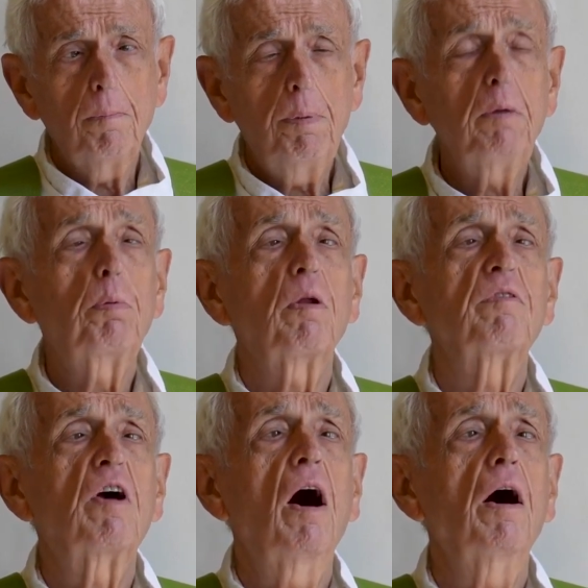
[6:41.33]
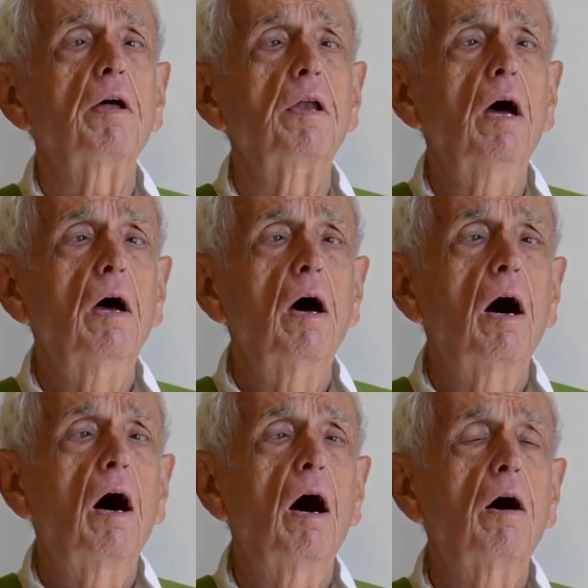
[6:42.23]
people of God
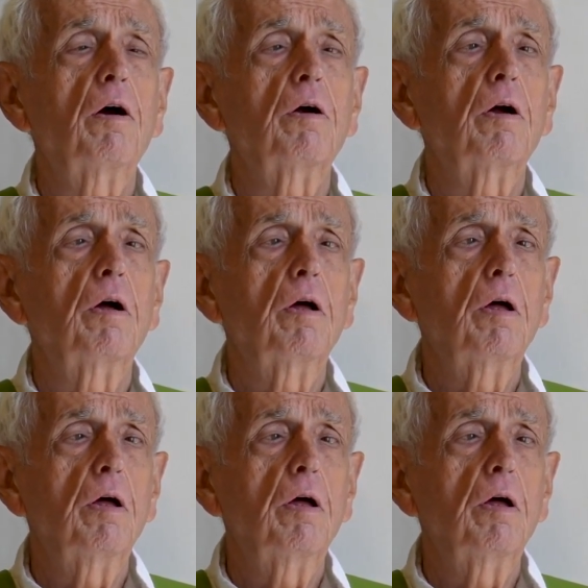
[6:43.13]
are